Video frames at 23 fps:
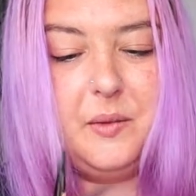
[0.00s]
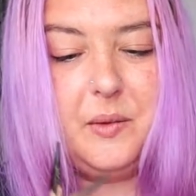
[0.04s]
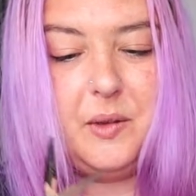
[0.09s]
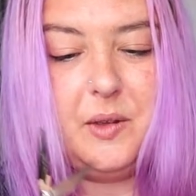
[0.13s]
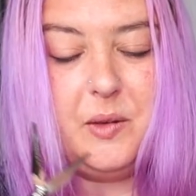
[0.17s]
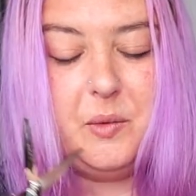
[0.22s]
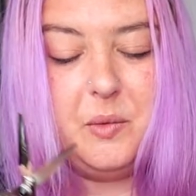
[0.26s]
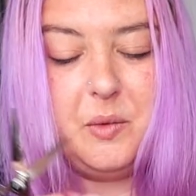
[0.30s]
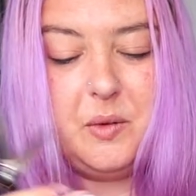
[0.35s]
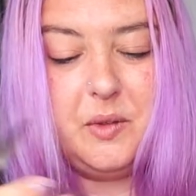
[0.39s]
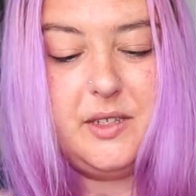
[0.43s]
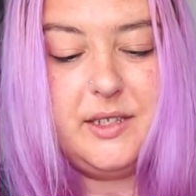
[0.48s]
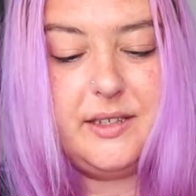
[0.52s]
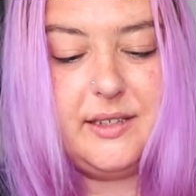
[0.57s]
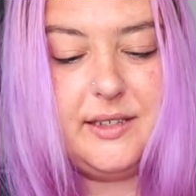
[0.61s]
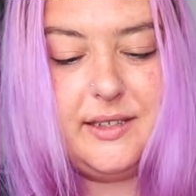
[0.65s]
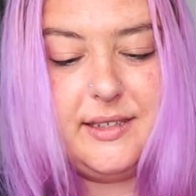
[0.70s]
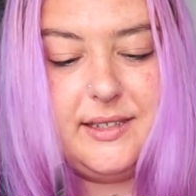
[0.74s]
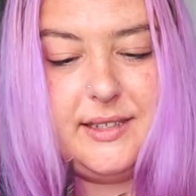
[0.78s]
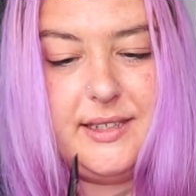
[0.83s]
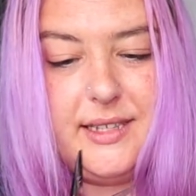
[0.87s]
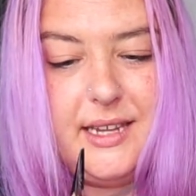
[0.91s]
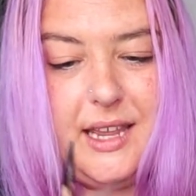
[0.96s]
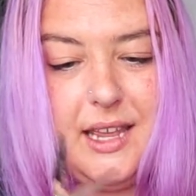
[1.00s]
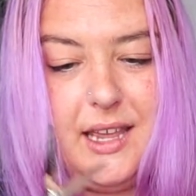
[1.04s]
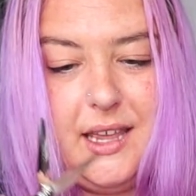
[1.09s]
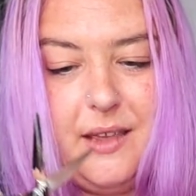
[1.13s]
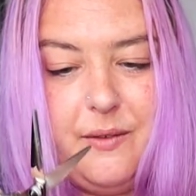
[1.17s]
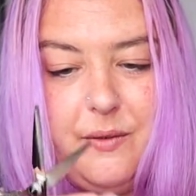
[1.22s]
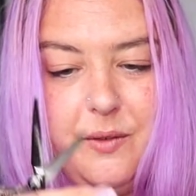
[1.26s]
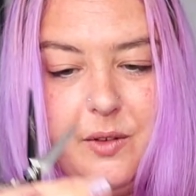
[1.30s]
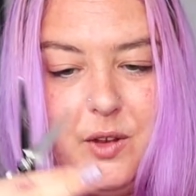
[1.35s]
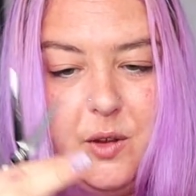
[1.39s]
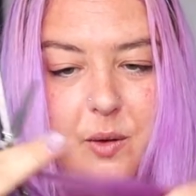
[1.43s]
We will just
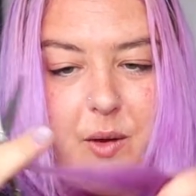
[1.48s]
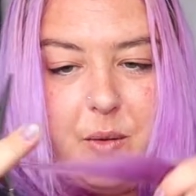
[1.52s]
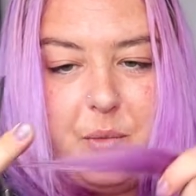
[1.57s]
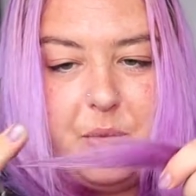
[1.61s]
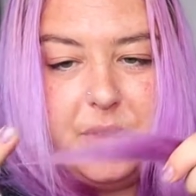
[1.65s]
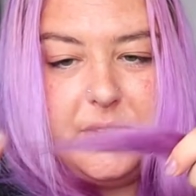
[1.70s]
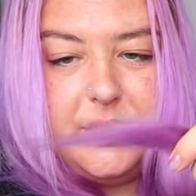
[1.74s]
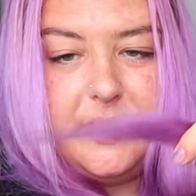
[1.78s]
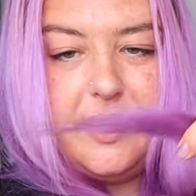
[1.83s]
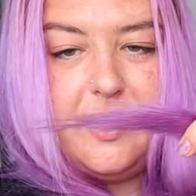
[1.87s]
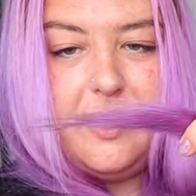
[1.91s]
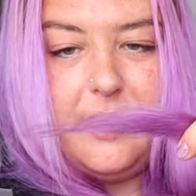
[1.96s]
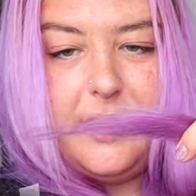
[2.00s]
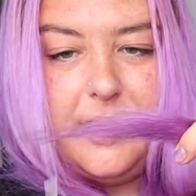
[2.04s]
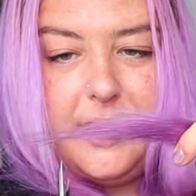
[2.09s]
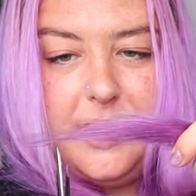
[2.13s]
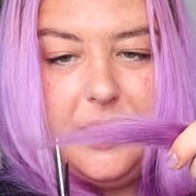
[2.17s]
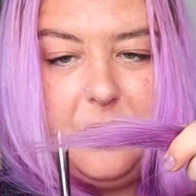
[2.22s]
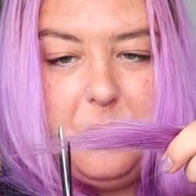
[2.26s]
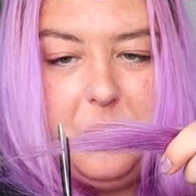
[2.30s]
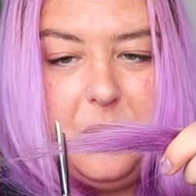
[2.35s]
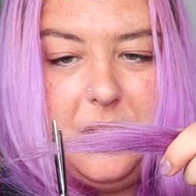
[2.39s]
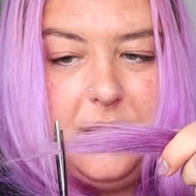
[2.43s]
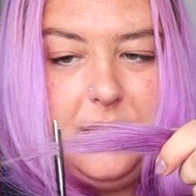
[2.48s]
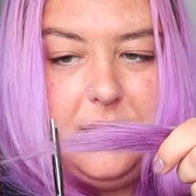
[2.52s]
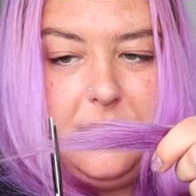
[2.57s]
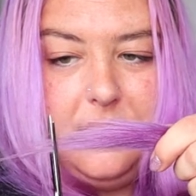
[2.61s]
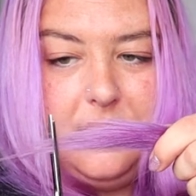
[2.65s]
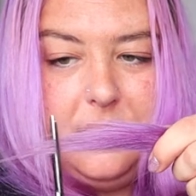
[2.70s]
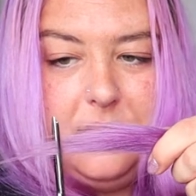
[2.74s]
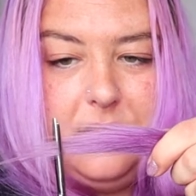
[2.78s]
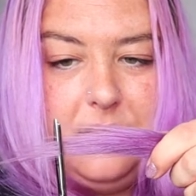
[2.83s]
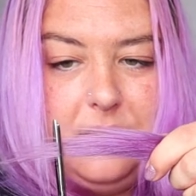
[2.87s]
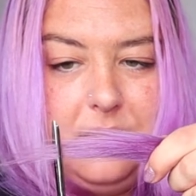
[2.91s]
even you up a tiny bit.